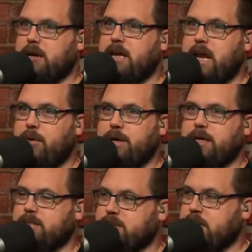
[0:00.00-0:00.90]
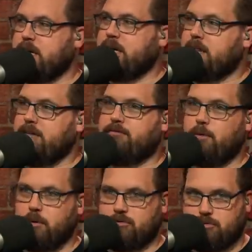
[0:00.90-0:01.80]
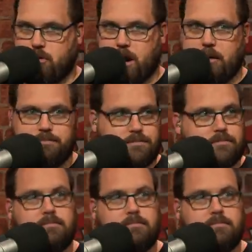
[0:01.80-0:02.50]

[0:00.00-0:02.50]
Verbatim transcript: and now he is the 4th-string,